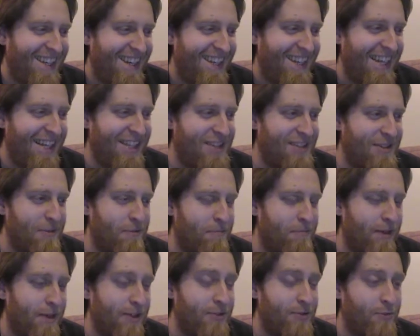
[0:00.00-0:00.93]
That's the
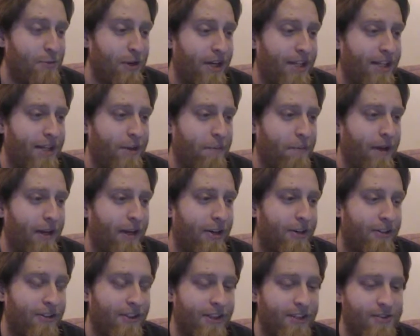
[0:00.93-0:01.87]
best way to compare
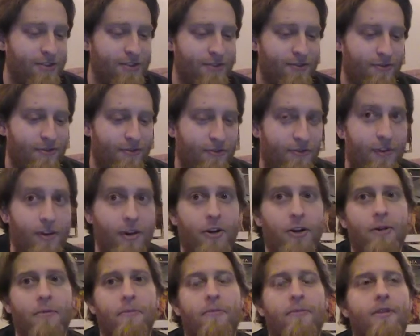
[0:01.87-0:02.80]
it. This
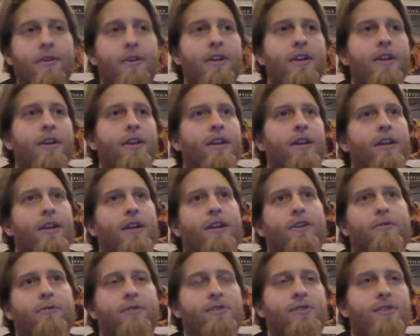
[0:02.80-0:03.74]
film
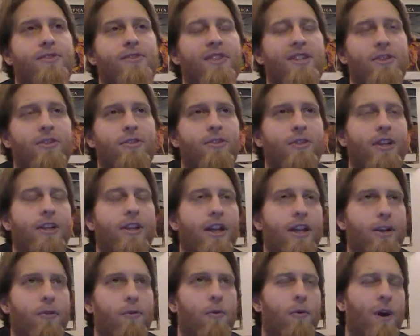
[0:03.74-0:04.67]
was essentially
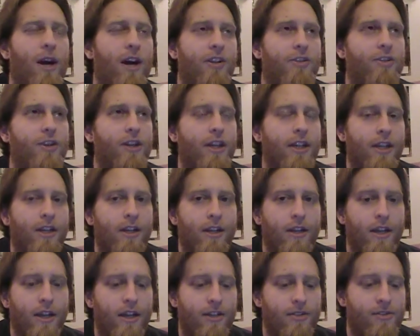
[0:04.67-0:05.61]
like watching
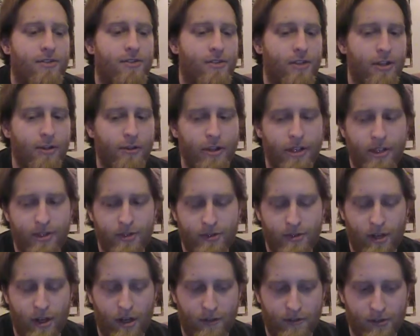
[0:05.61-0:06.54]
a series
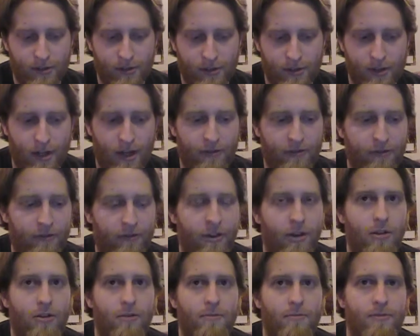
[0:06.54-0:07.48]
of snuff
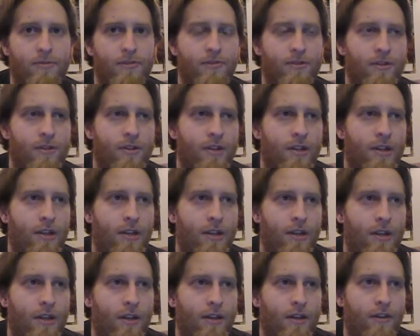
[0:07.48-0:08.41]
films
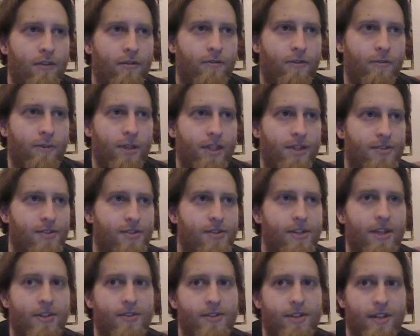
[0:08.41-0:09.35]
from like the
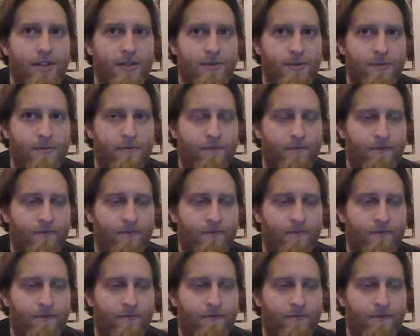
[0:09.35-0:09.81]
60s.